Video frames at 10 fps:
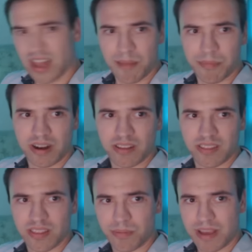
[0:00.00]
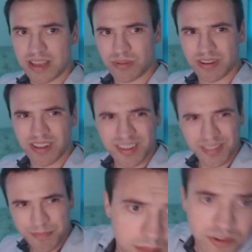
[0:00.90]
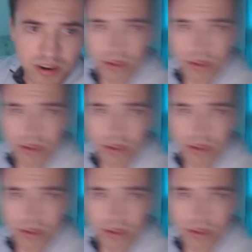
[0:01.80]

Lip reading: a lot better than the past one. I'm just